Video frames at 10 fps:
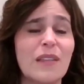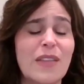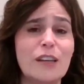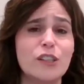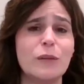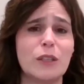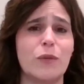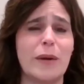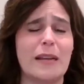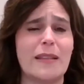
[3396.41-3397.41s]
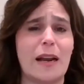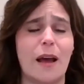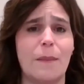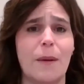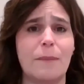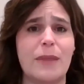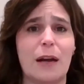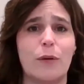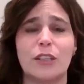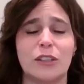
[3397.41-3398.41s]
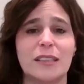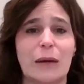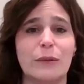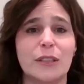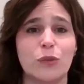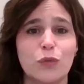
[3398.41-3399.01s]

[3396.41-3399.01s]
Thank you so much for bringing that up that question, because that was a